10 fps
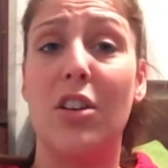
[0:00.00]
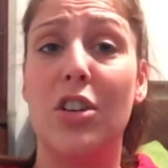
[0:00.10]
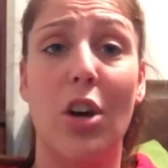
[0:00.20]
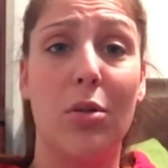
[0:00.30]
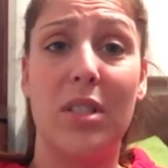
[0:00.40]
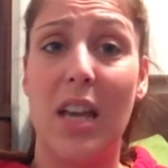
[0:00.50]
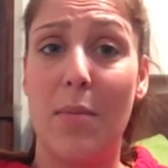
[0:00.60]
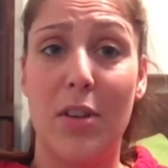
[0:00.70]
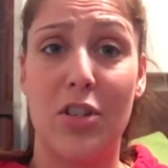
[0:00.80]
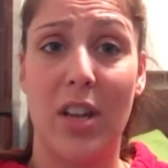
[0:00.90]
no
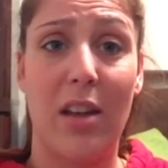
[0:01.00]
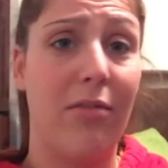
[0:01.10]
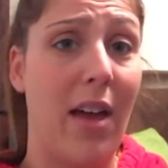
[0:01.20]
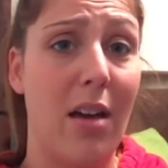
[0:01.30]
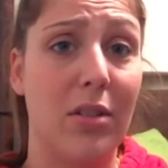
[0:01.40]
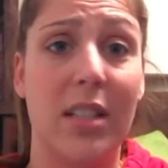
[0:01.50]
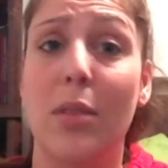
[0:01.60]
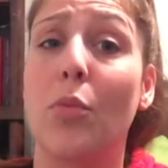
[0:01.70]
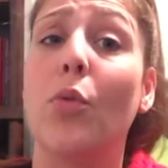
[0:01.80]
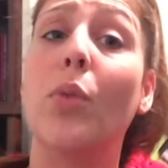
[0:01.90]
damage that I found, and
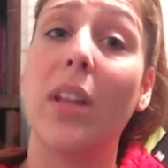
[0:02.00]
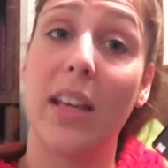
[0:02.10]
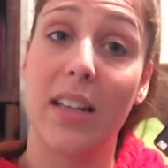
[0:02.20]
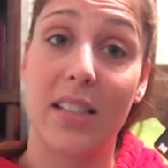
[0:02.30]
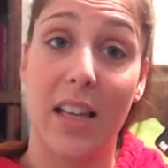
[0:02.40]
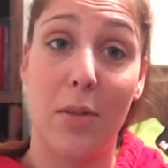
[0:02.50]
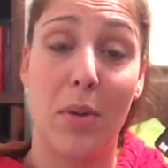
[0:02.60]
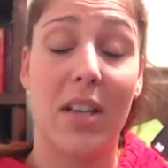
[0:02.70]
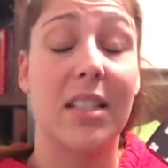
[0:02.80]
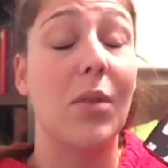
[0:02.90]
I'm really excited
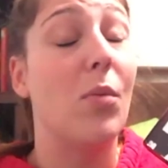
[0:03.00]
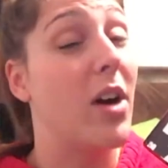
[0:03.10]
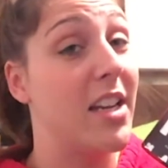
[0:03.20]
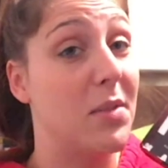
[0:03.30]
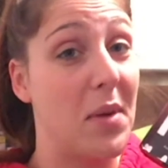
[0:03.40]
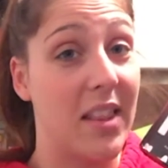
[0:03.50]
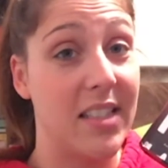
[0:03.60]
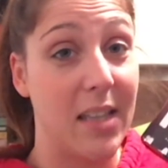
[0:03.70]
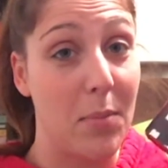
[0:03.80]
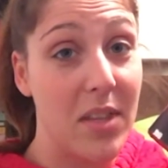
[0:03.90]
because I wanted to pick
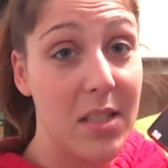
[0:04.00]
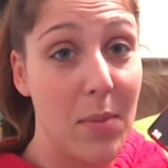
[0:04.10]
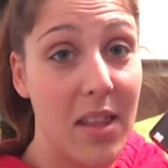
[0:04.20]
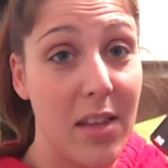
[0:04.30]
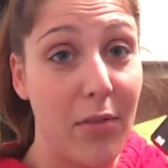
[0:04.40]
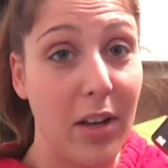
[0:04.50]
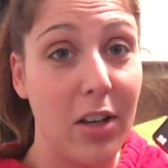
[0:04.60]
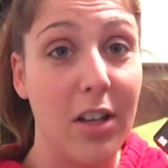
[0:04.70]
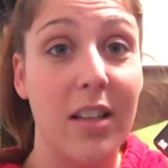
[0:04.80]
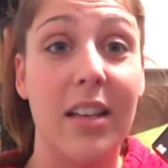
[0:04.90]
this up this month if I
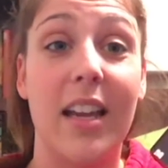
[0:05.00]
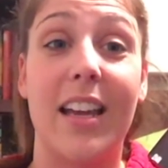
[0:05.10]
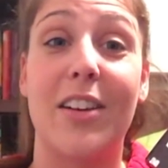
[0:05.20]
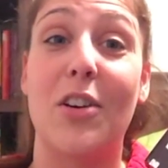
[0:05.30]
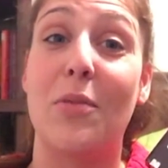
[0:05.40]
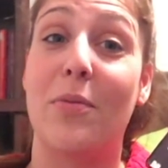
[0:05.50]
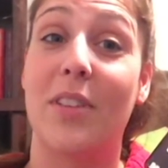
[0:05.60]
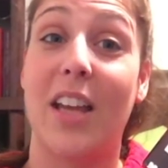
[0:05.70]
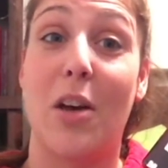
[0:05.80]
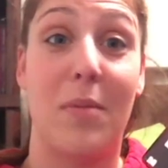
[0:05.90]
could, and
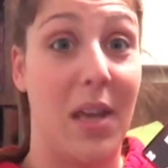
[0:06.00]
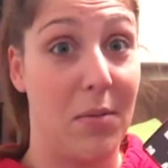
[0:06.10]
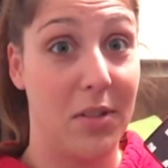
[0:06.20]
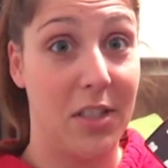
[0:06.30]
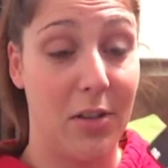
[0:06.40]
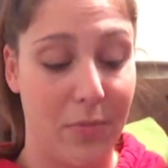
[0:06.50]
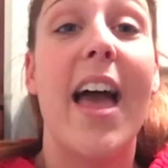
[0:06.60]
hopefully I'll be able to.